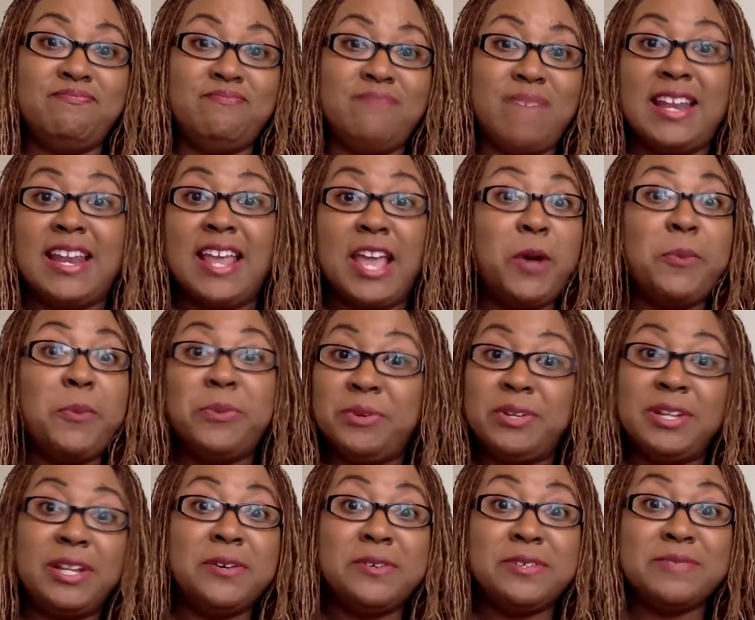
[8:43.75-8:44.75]
to help you
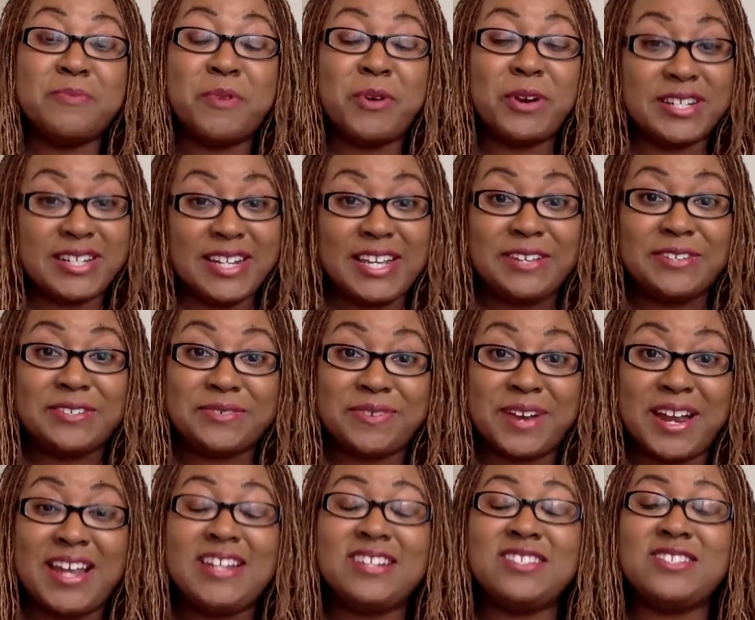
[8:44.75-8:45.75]
close more deals, right?